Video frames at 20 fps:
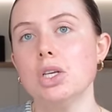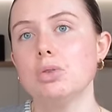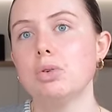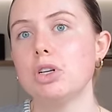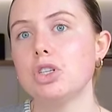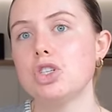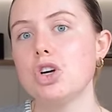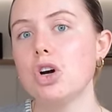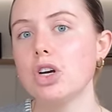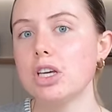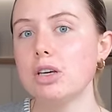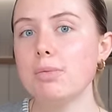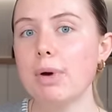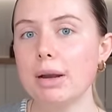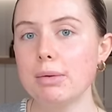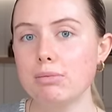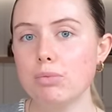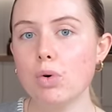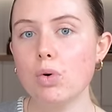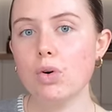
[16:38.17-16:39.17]
So I'll
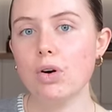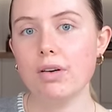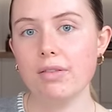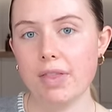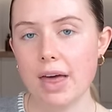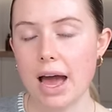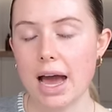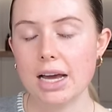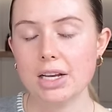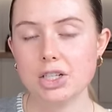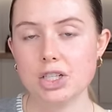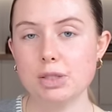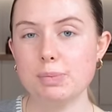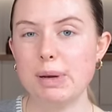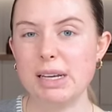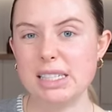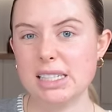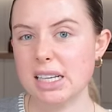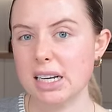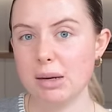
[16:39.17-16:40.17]
document more of that and just
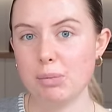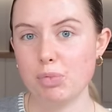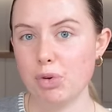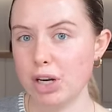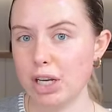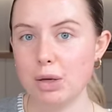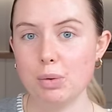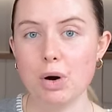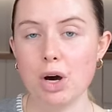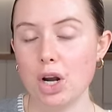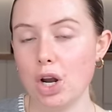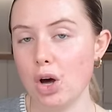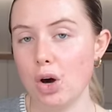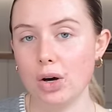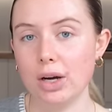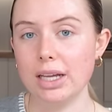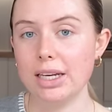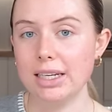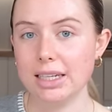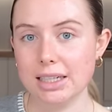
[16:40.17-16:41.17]
basically bring you
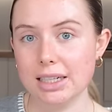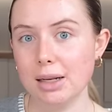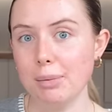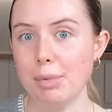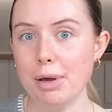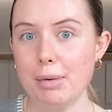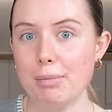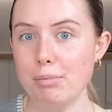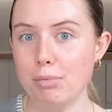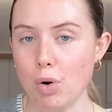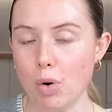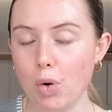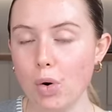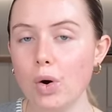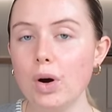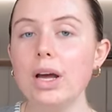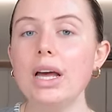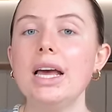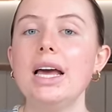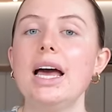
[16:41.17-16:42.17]
along a little bit
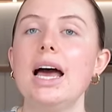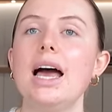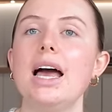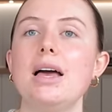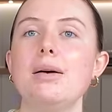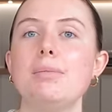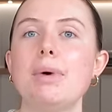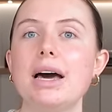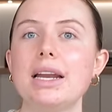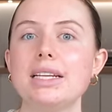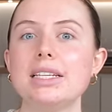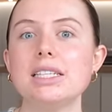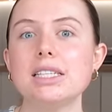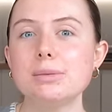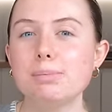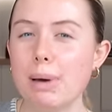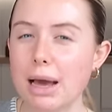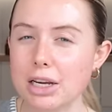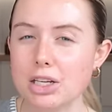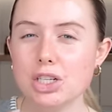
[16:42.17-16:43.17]
more um, and
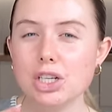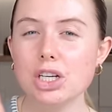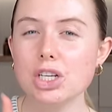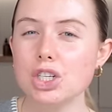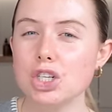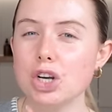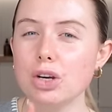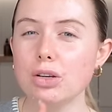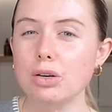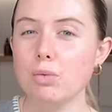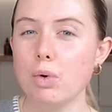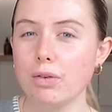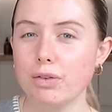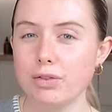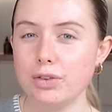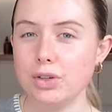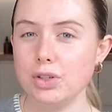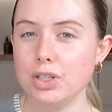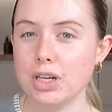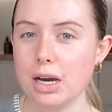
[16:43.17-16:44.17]
especially show you what
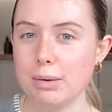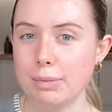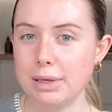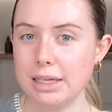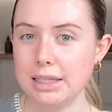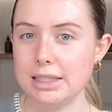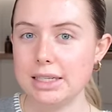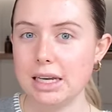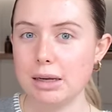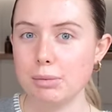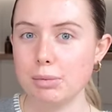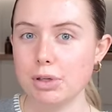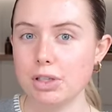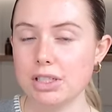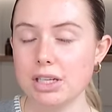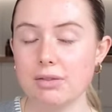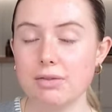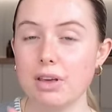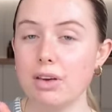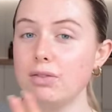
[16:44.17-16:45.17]
food I'm eating
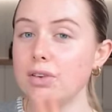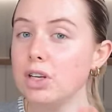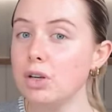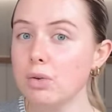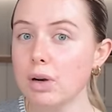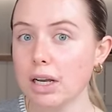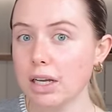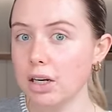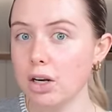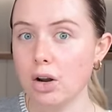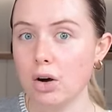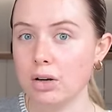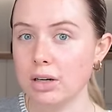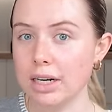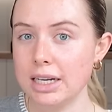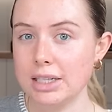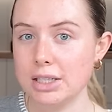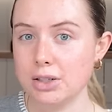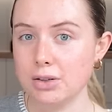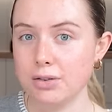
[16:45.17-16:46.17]
because I've given you like a long
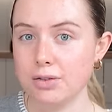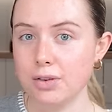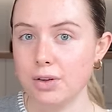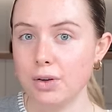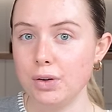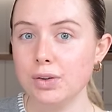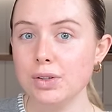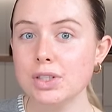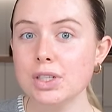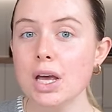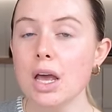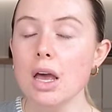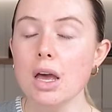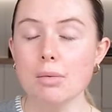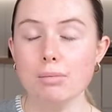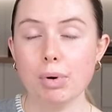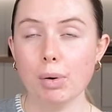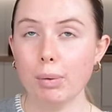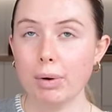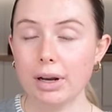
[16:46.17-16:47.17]
list of foods,
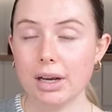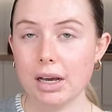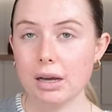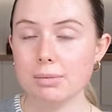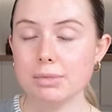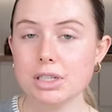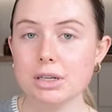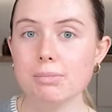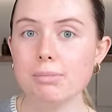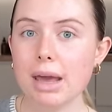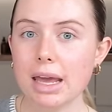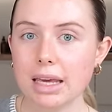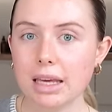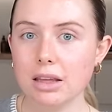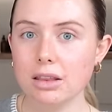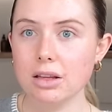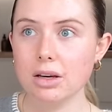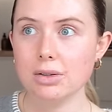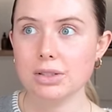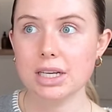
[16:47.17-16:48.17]
but when it comes to
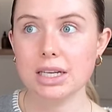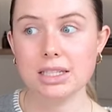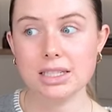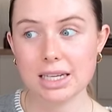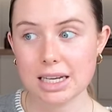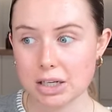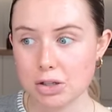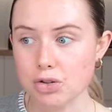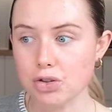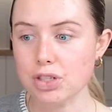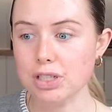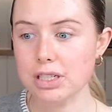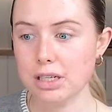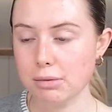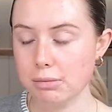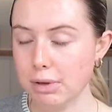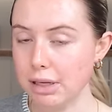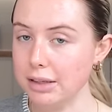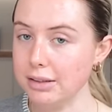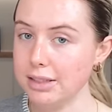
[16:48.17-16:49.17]
making those into
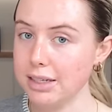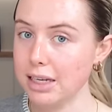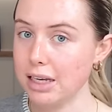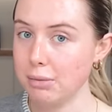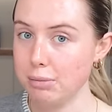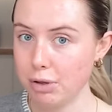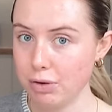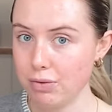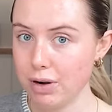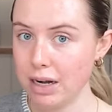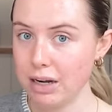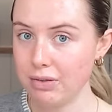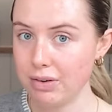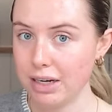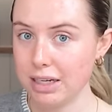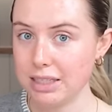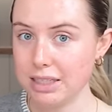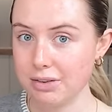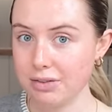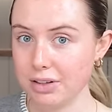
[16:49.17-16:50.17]
interesting meals, it can be really,
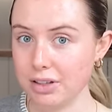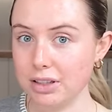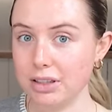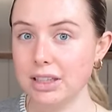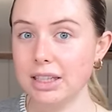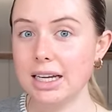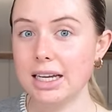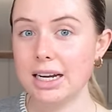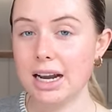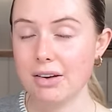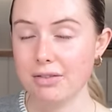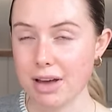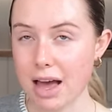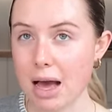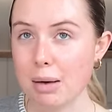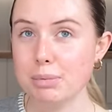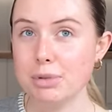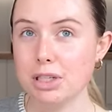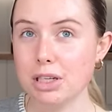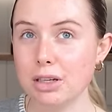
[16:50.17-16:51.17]
really difficult. And I've
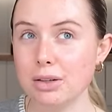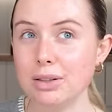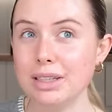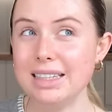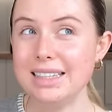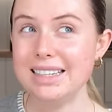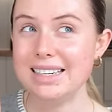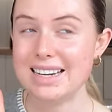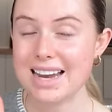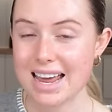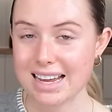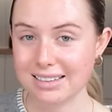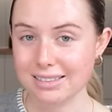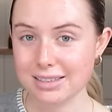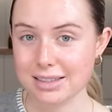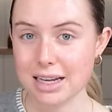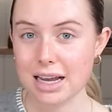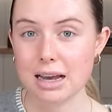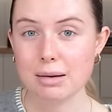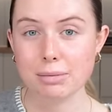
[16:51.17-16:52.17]
absolutely nailed it.